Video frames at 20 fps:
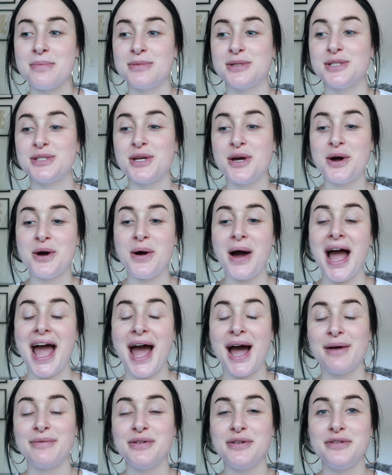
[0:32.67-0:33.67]
So I
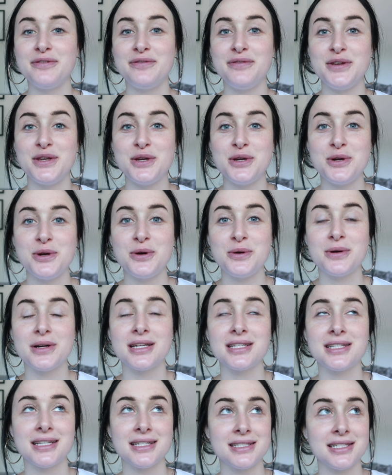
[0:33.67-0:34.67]
have a few
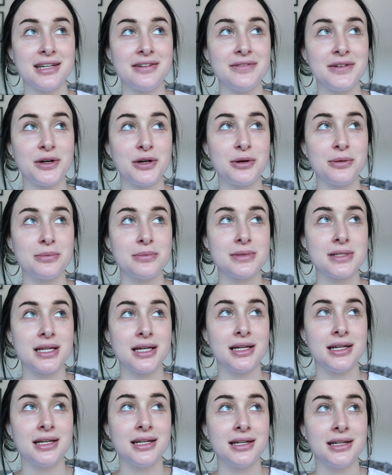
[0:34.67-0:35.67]
since I filmed,
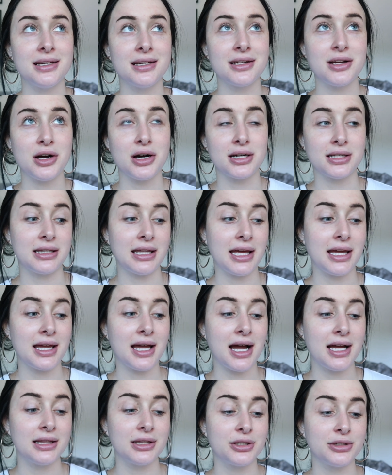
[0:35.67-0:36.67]
God, like
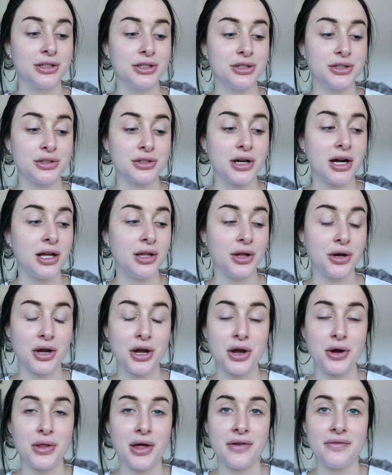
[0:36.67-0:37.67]
I literally don't know how long
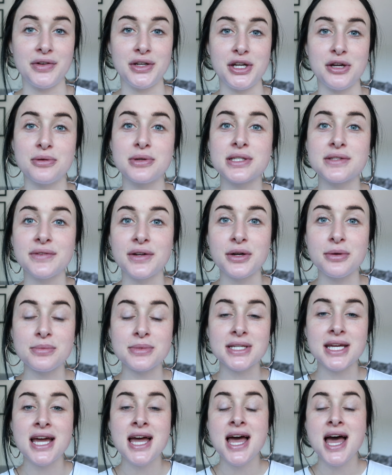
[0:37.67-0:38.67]
ago that video was
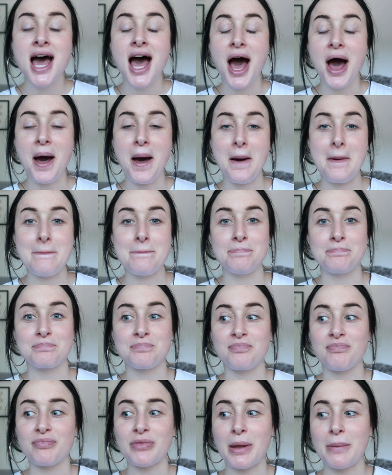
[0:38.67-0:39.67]
filmed,
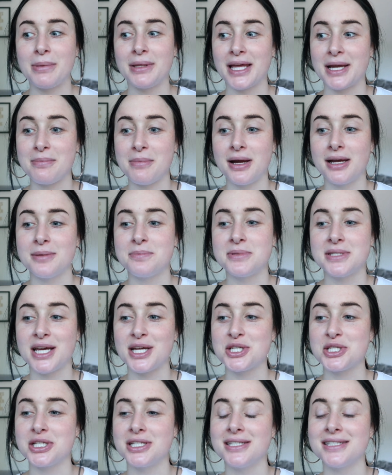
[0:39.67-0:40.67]
but like my
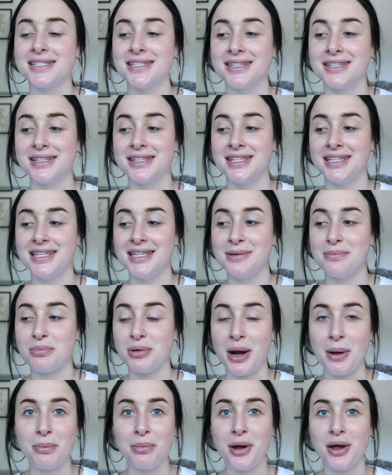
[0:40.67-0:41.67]
obsessions and the
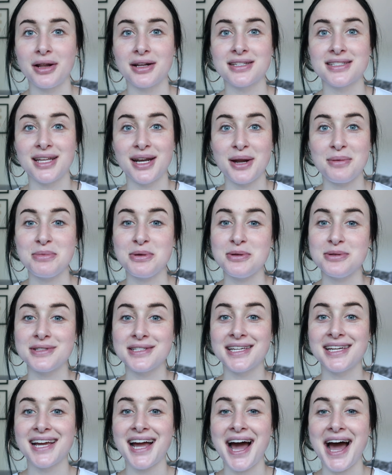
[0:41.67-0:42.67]
prep products that I'm
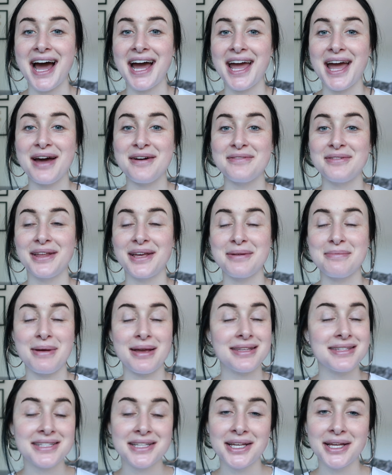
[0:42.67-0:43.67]
using, I have like
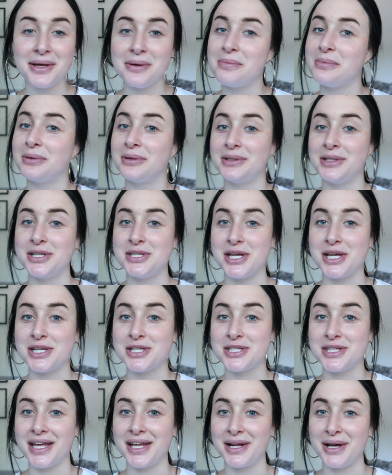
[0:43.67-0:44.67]
basically completely
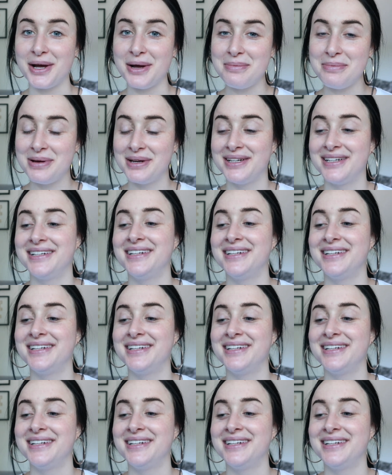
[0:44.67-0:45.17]
changed that up